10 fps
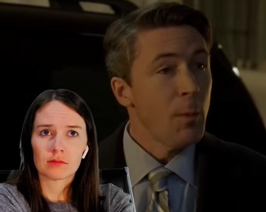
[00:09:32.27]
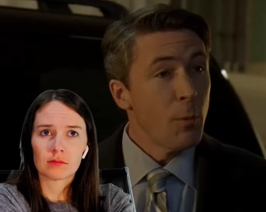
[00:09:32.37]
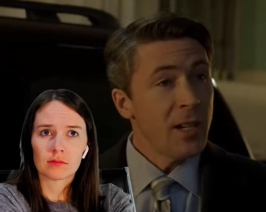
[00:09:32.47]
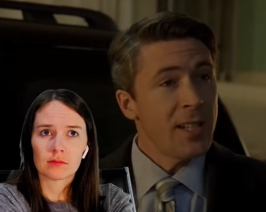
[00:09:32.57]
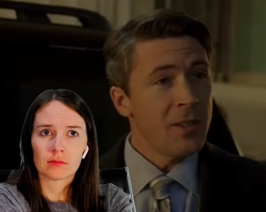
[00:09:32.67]
Speaker 1: on
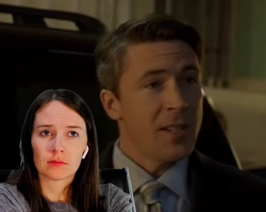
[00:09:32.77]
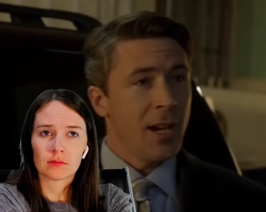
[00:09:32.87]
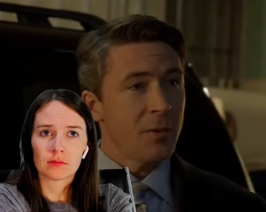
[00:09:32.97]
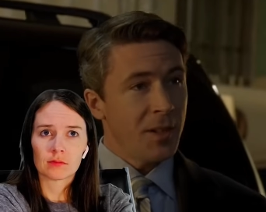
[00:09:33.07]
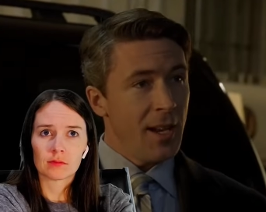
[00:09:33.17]
my way
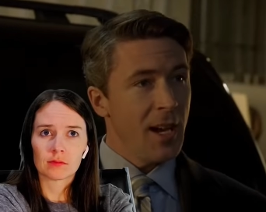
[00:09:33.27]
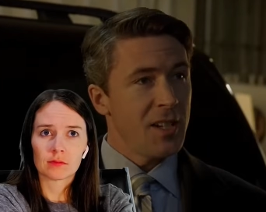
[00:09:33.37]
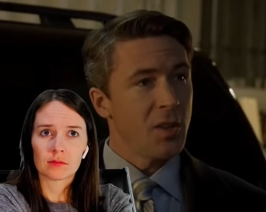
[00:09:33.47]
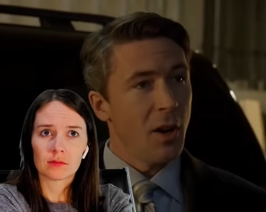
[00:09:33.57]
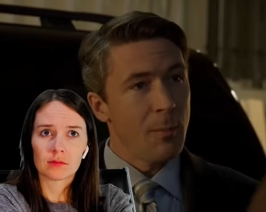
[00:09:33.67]
downtown today,
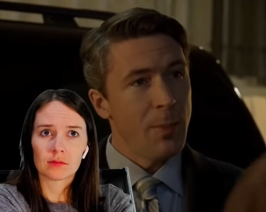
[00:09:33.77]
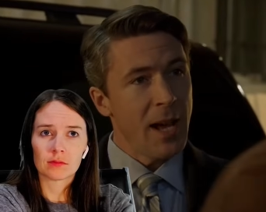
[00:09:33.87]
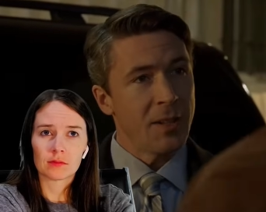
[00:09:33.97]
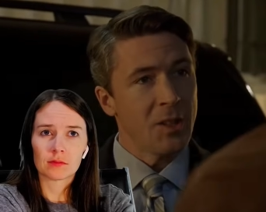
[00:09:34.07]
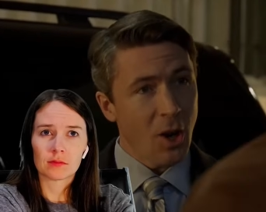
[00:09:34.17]
I saw an
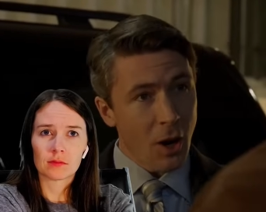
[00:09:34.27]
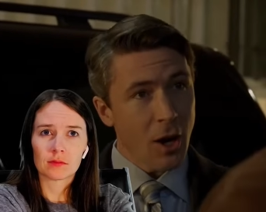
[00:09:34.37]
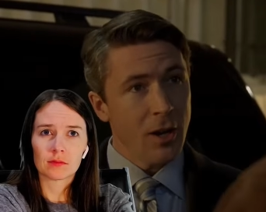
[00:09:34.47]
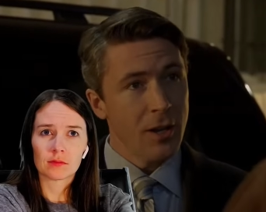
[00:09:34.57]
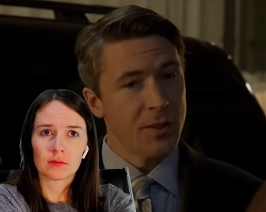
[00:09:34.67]
abandoned
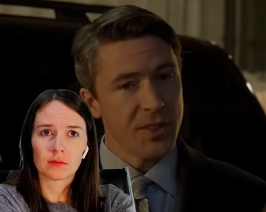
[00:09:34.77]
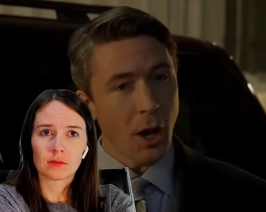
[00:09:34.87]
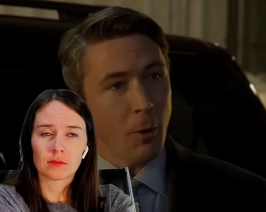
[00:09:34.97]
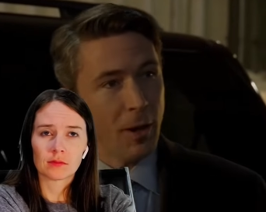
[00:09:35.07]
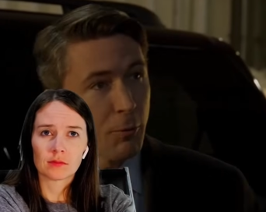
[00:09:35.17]
car.
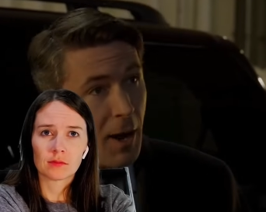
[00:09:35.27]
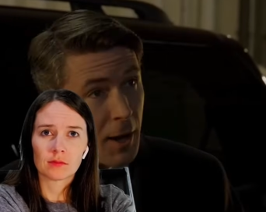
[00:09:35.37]
Tow it